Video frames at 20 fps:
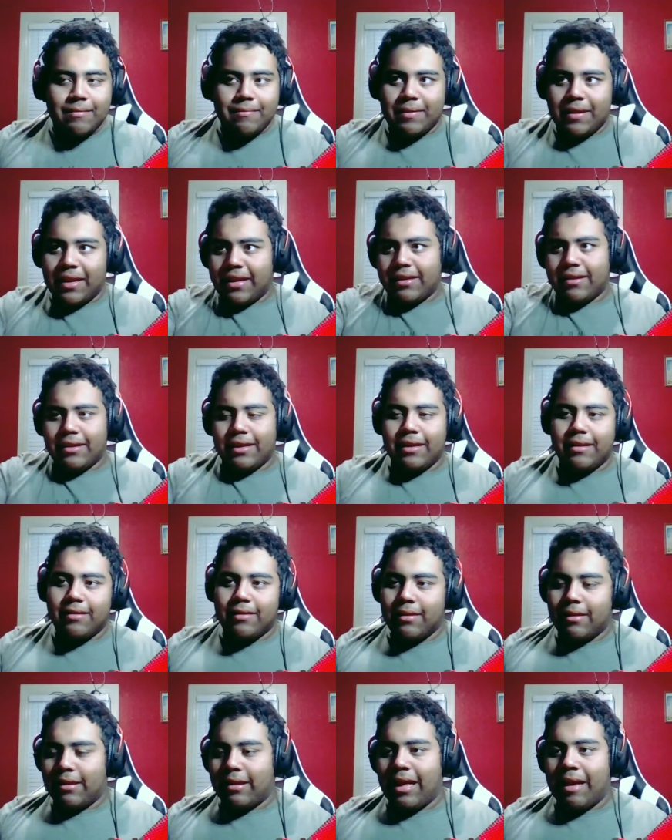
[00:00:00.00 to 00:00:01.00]
behind the
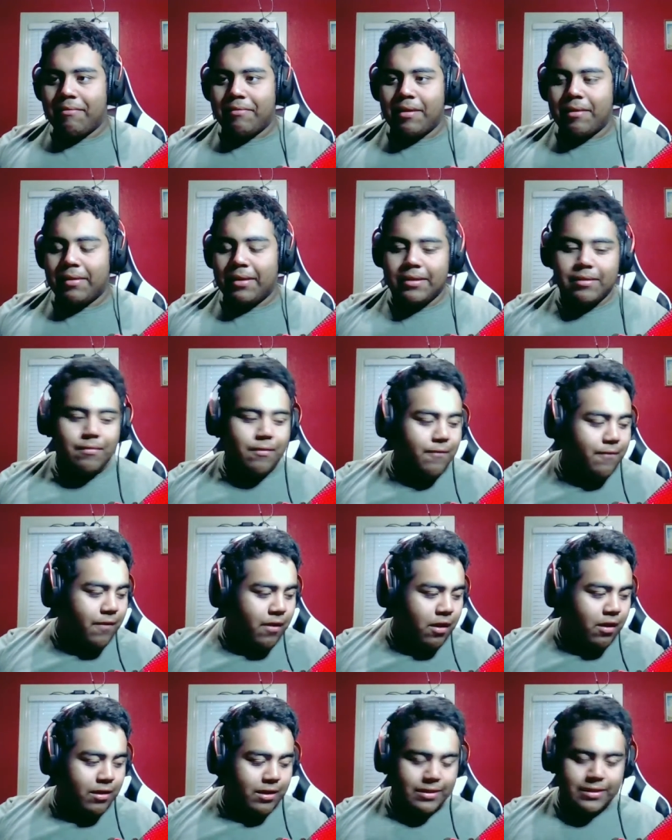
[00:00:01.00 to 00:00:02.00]
laptop because it will
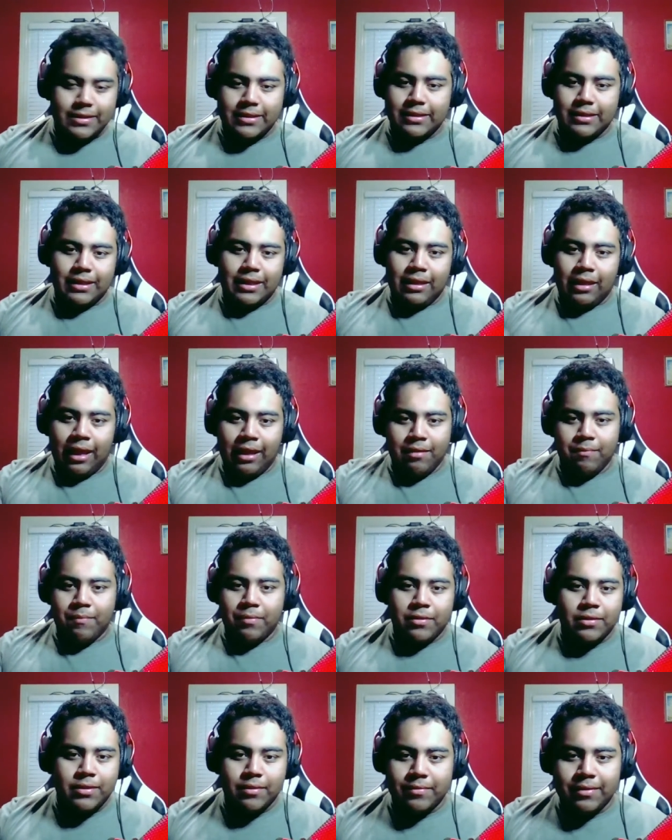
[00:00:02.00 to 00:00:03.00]
fall because I had to
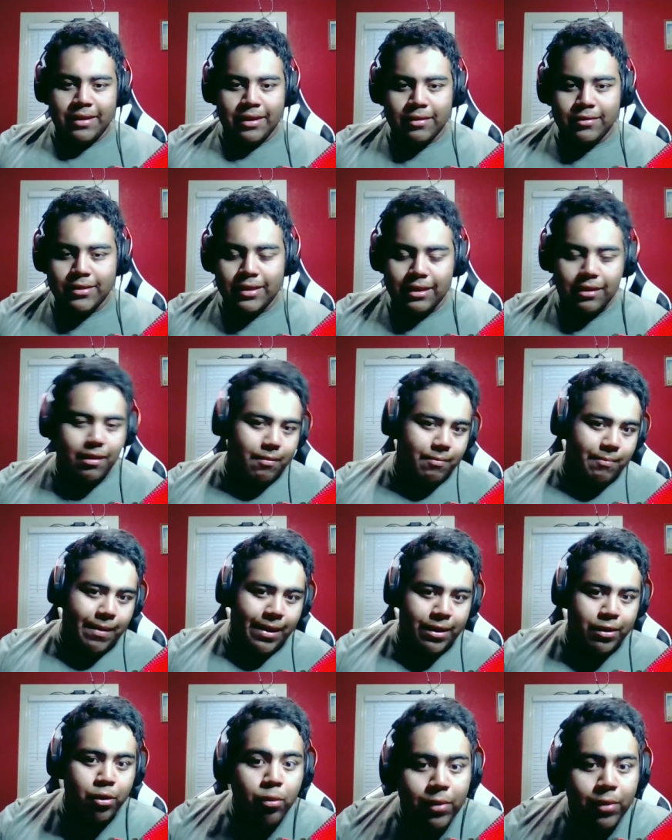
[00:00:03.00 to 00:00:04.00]
put something else and my
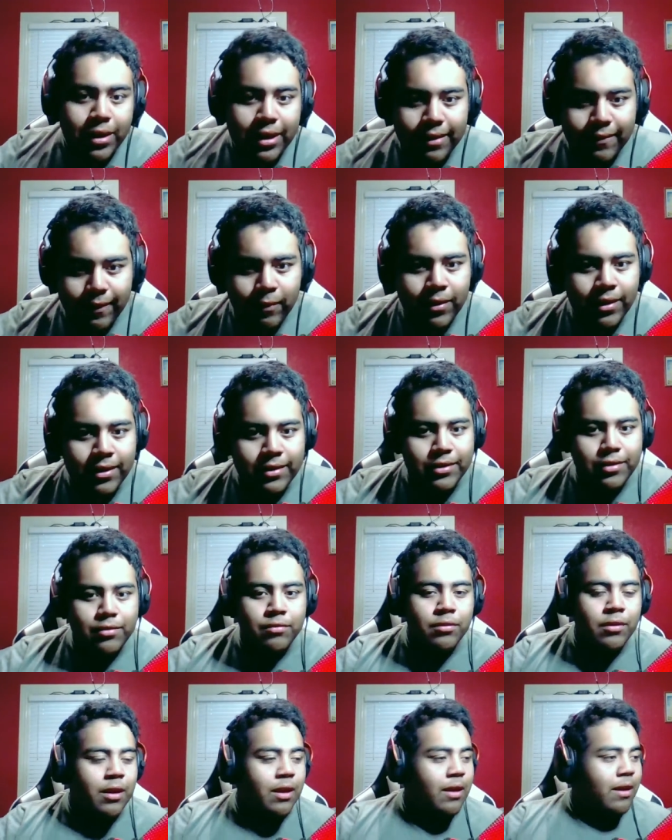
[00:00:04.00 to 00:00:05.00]
new one if I wanted to.
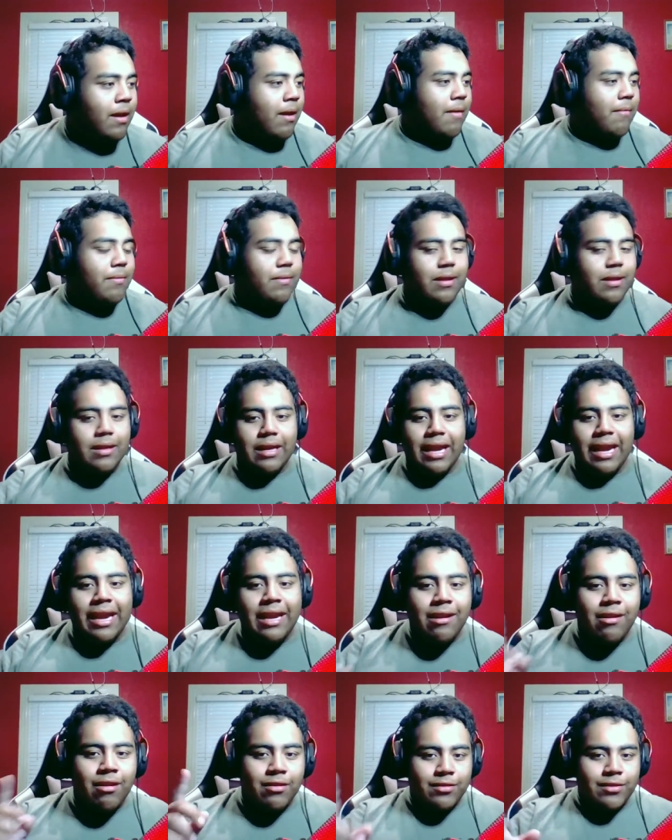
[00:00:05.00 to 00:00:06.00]
Plus,
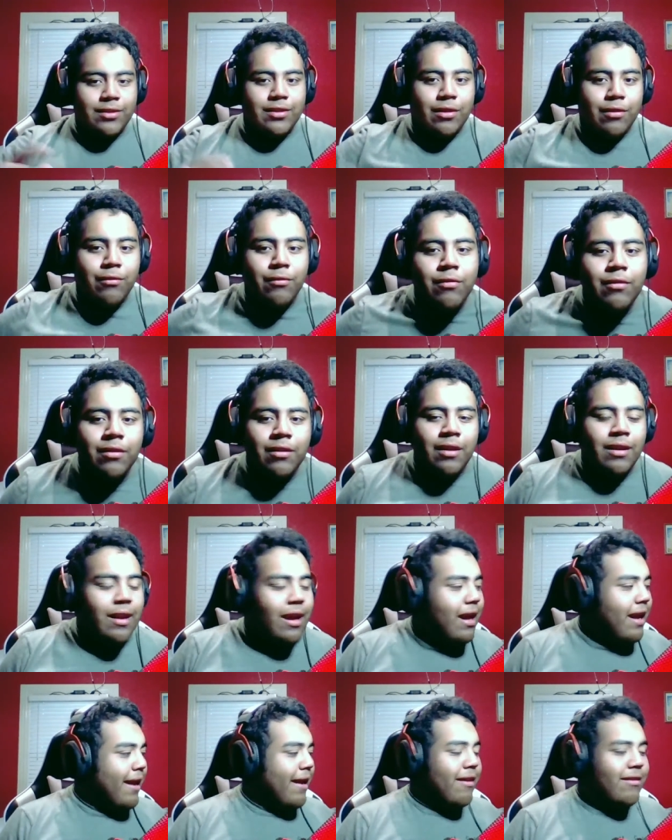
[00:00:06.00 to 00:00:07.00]
and also
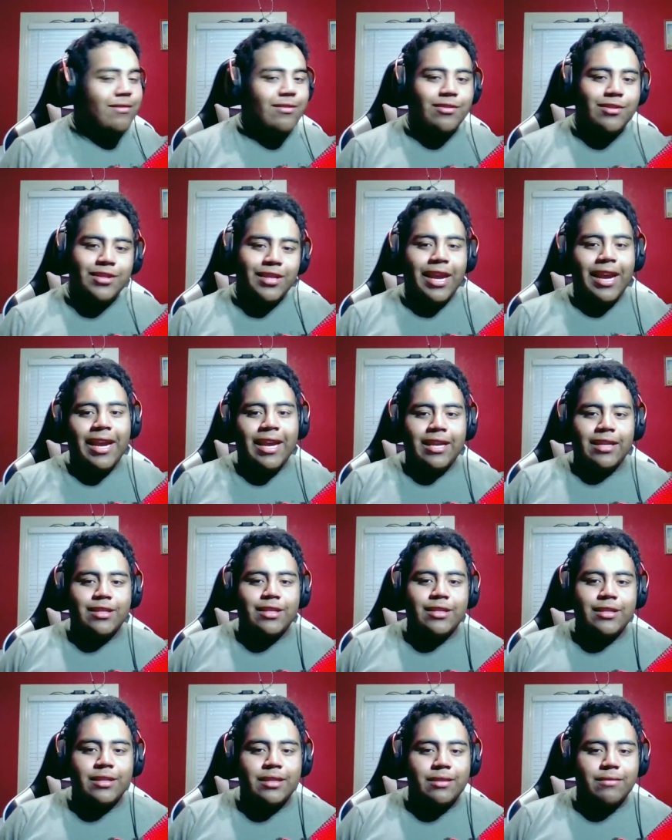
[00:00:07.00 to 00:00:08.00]
I also changed
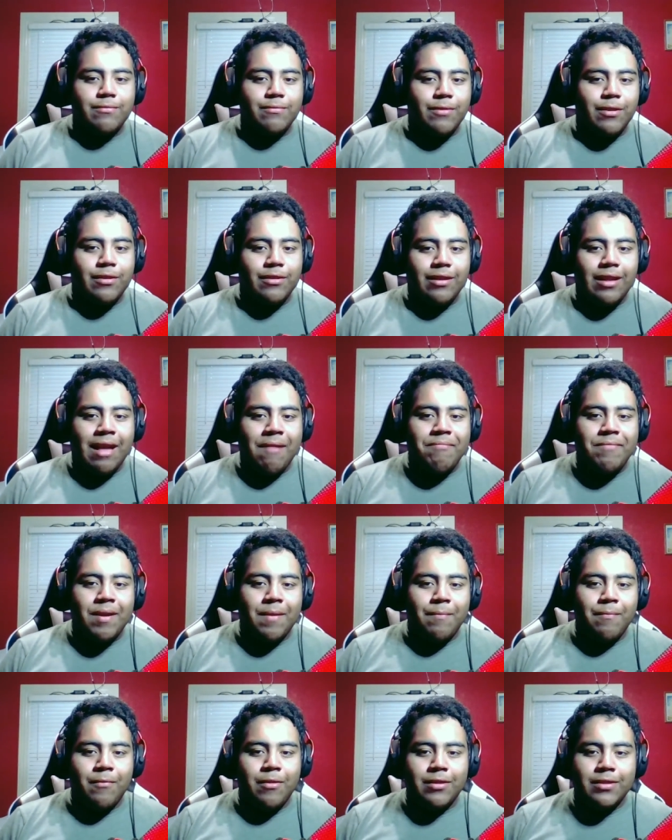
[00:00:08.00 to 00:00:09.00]
where the laptop
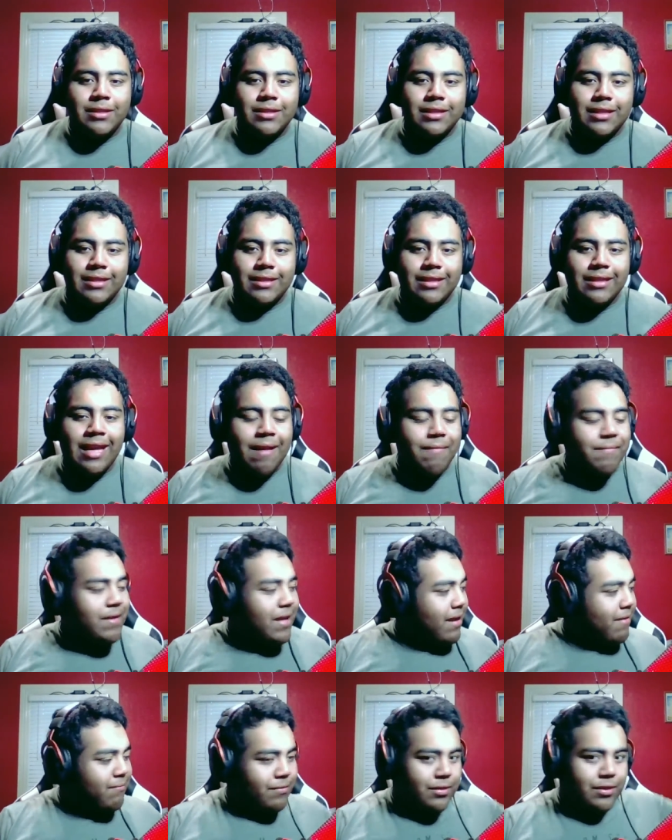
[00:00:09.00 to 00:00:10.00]
was because the
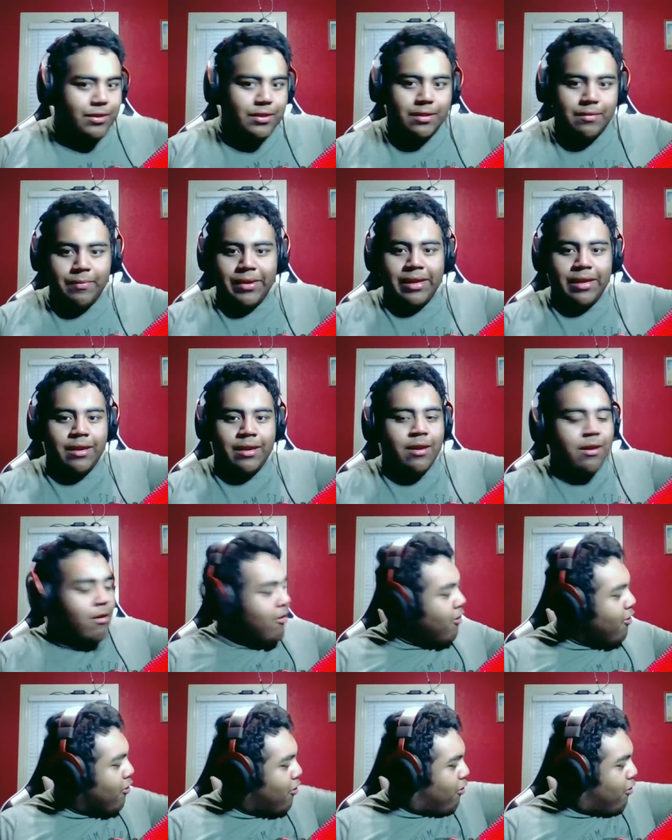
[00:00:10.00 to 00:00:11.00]
laptop usually be
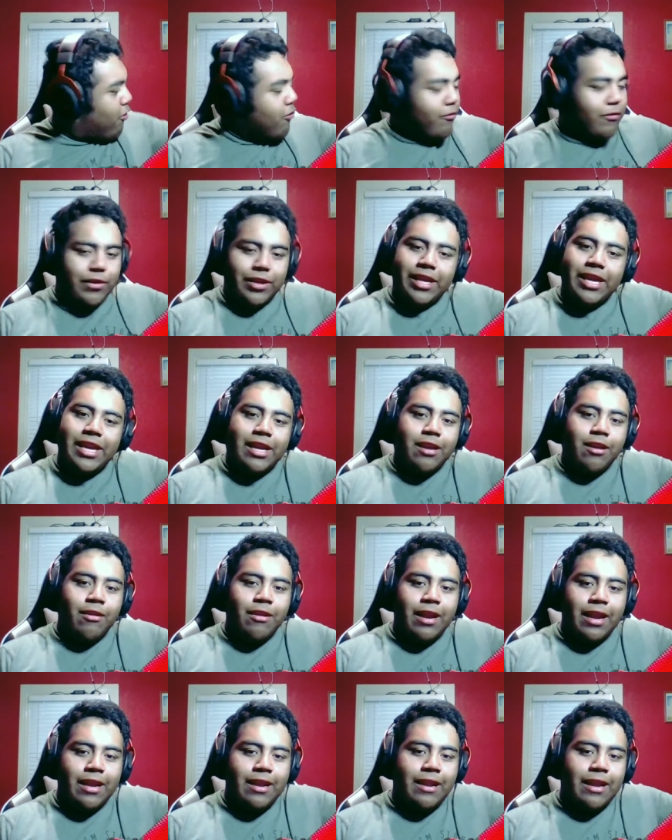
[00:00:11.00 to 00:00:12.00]
over here
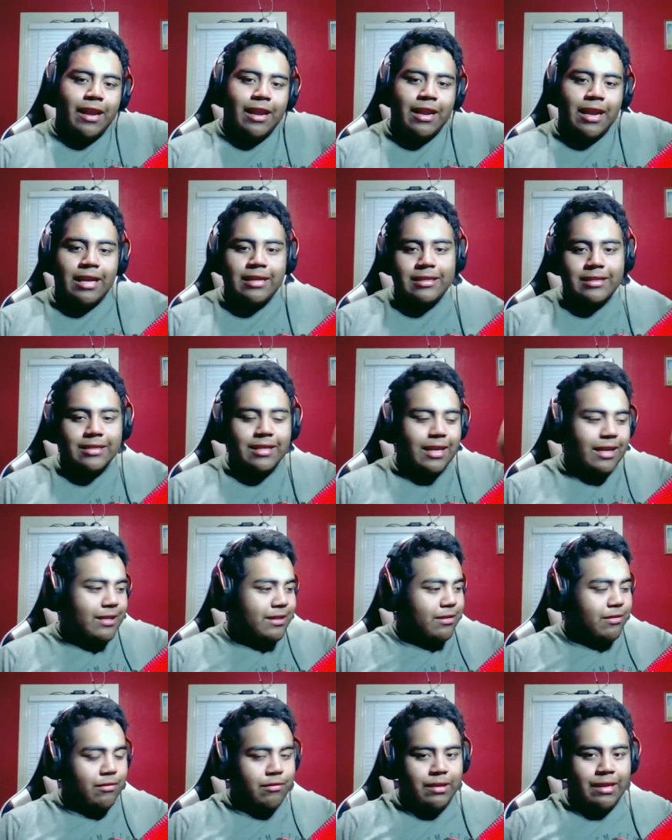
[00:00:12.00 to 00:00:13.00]
and then I decided
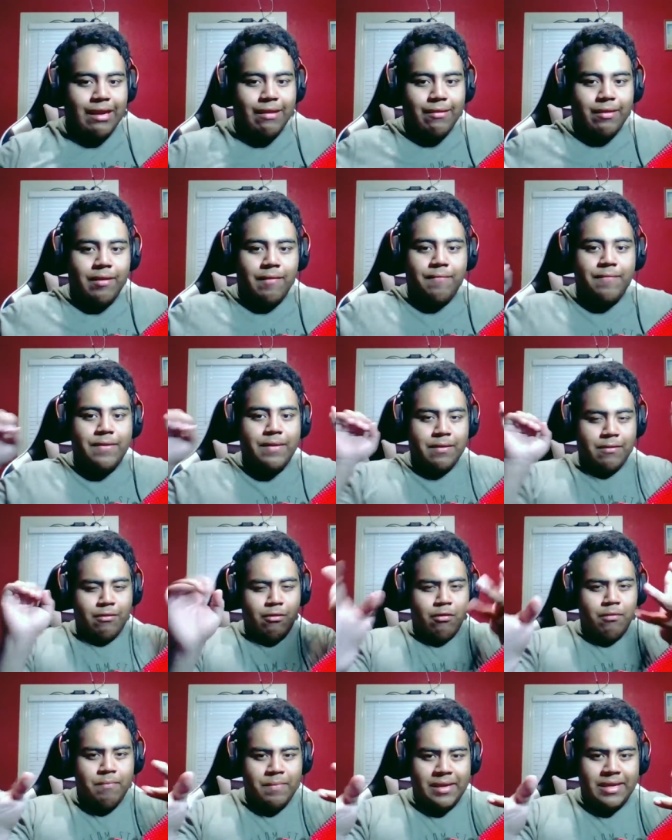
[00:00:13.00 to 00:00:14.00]
to get rid of the
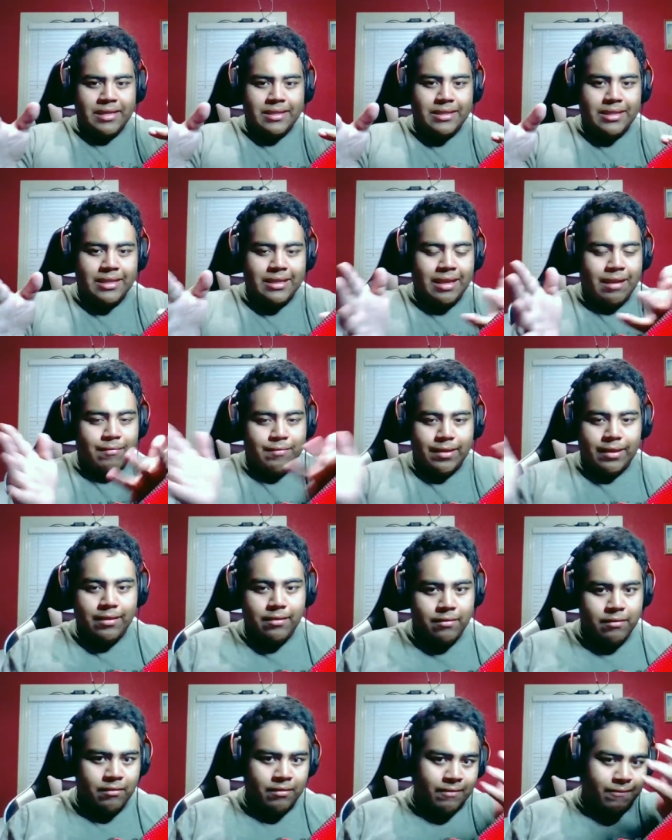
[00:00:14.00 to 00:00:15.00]
old PC that was like
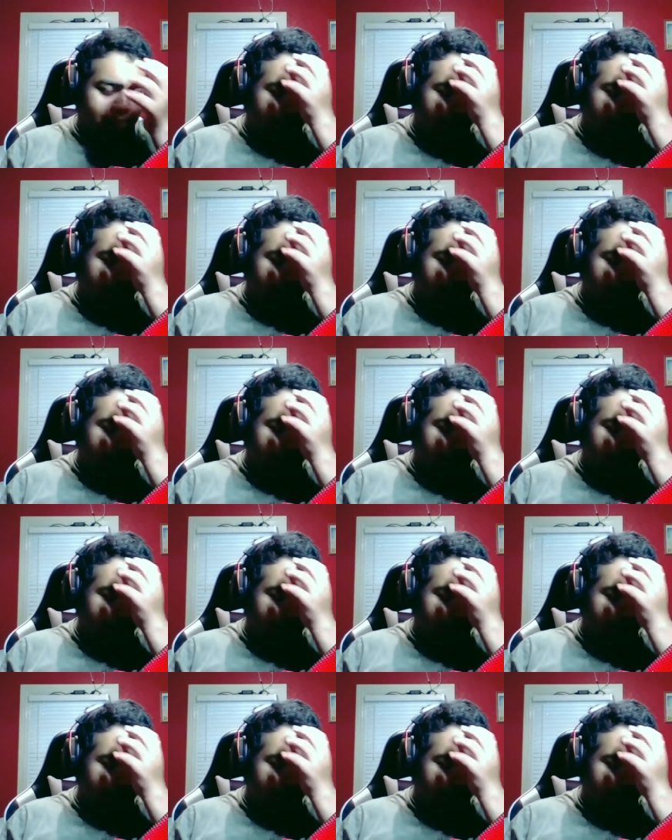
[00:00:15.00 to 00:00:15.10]
two